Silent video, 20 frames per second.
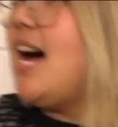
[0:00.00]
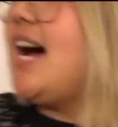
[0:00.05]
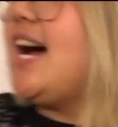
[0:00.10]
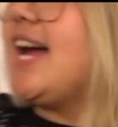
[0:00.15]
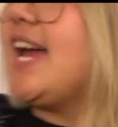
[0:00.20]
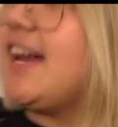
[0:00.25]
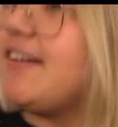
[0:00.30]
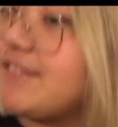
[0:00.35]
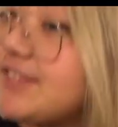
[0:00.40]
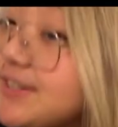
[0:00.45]
I
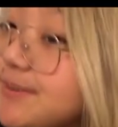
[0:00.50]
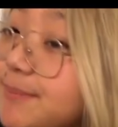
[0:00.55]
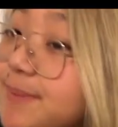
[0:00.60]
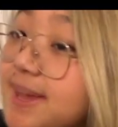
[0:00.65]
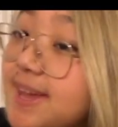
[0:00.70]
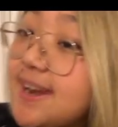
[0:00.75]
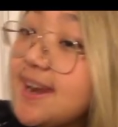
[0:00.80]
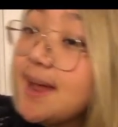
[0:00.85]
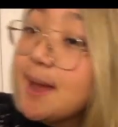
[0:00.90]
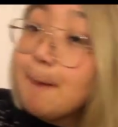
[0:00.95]
have to
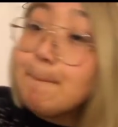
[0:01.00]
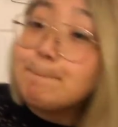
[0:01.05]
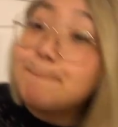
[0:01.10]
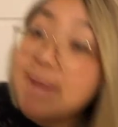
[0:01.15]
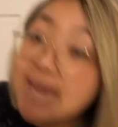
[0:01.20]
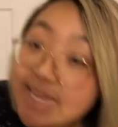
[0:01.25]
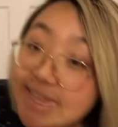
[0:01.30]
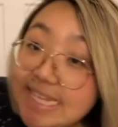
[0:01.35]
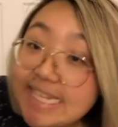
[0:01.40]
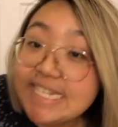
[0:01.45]
admit,
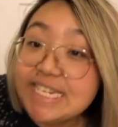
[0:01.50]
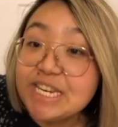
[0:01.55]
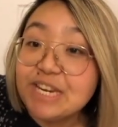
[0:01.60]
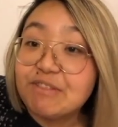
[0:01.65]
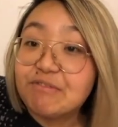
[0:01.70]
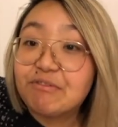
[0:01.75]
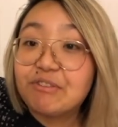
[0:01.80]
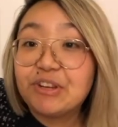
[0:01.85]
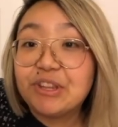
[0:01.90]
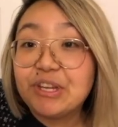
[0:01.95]
mainly did
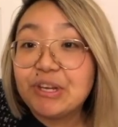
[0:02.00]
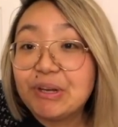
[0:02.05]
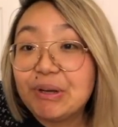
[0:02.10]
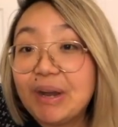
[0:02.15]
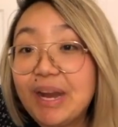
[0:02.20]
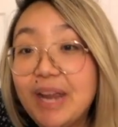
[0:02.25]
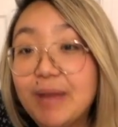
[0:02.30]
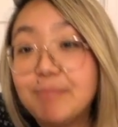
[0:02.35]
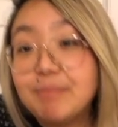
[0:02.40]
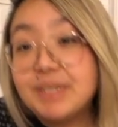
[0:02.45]
it for the
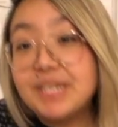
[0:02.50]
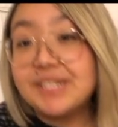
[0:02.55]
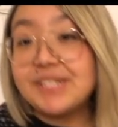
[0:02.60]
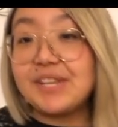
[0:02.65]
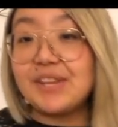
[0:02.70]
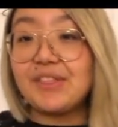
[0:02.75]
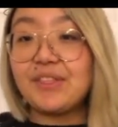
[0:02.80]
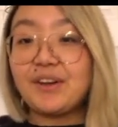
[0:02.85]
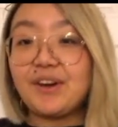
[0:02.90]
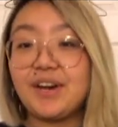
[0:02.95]
gram, because
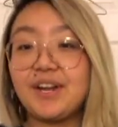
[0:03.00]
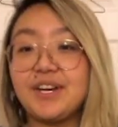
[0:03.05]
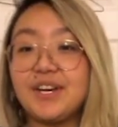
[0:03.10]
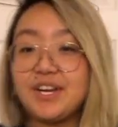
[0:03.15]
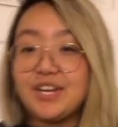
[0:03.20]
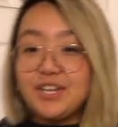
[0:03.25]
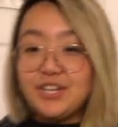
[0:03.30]
I thought,